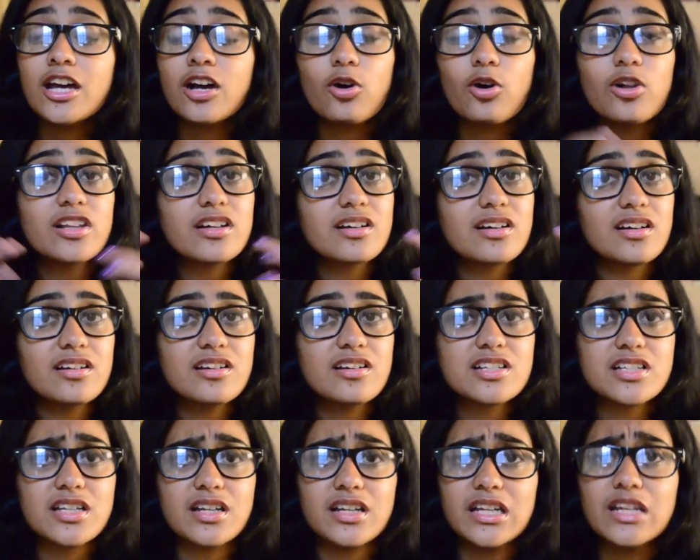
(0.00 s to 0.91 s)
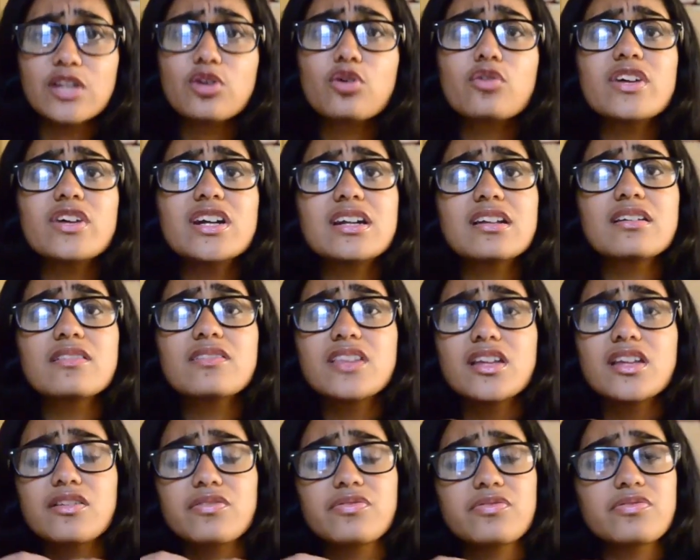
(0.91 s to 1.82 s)
All the colors are innovative,
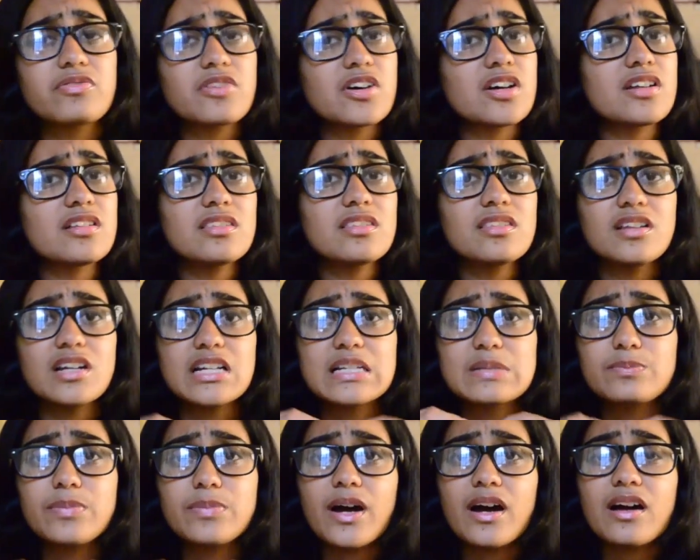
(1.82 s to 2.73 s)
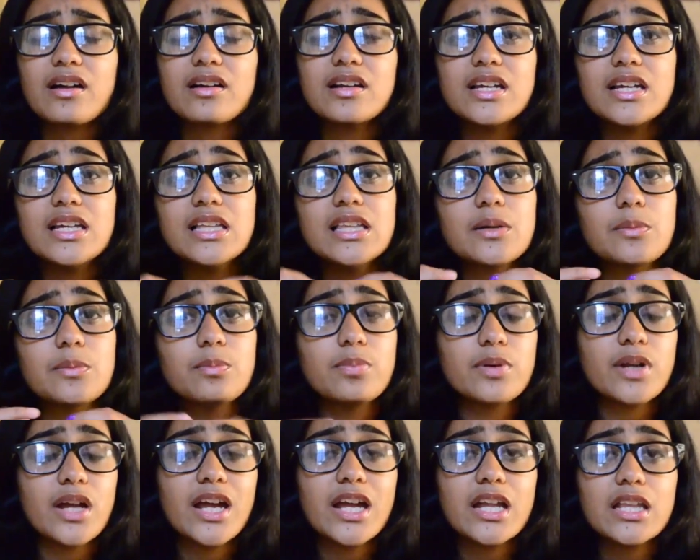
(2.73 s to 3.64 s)
they're fun, they're sparkly, they're
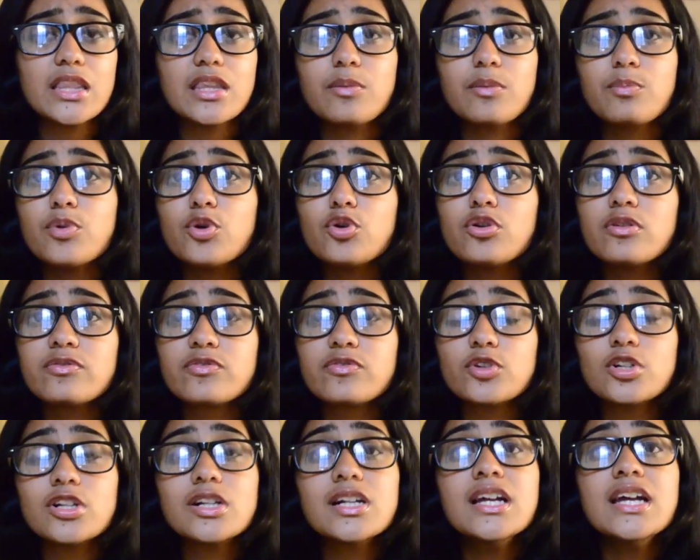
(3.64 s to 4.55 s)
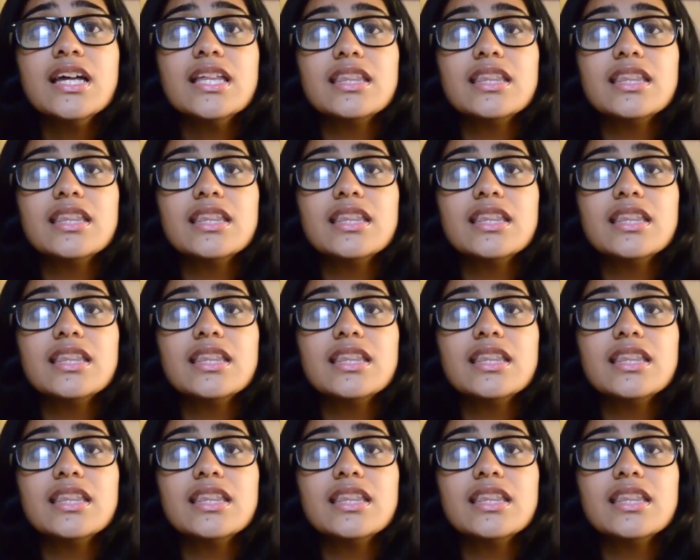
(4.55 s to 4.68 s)
bright, they're beautiful.